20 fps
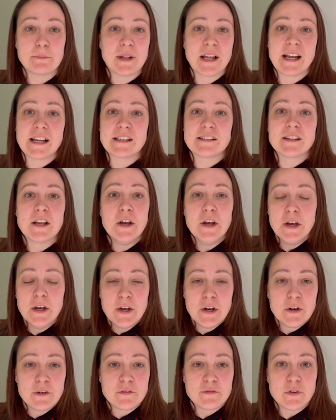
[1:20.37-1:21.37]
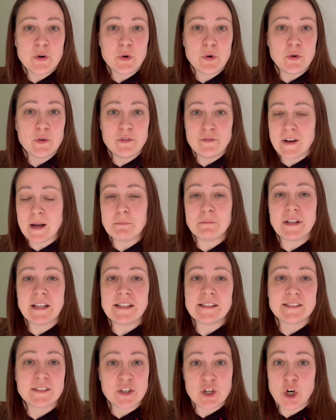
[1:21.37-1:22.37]
place for
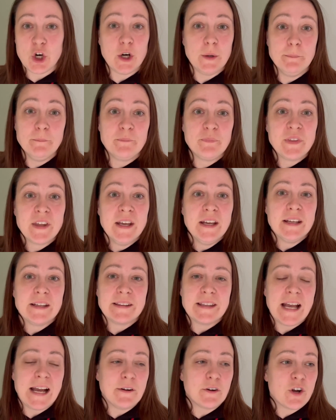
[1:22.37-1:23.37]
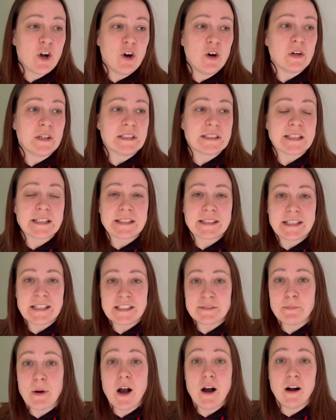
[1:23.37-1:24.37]
families to come now guys
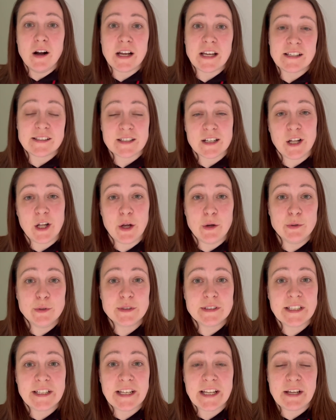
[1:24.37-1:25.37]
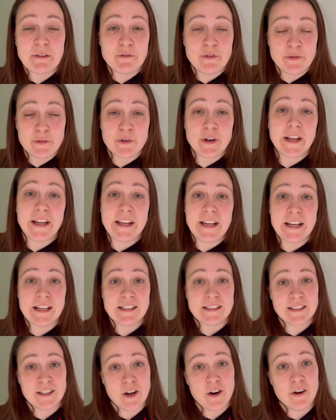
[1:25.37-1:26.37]
this park is closing in three
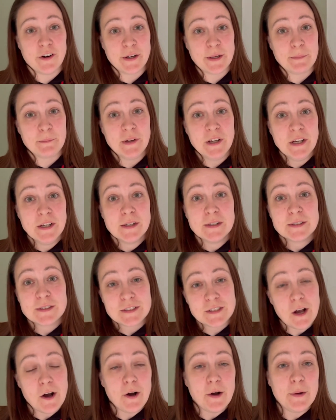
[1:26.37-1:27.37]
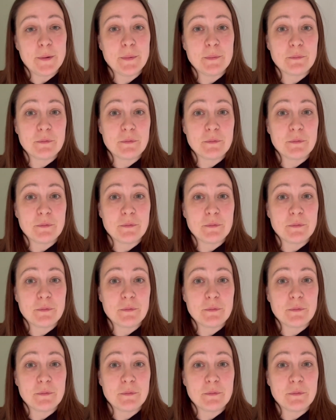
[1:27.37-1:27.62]
years time so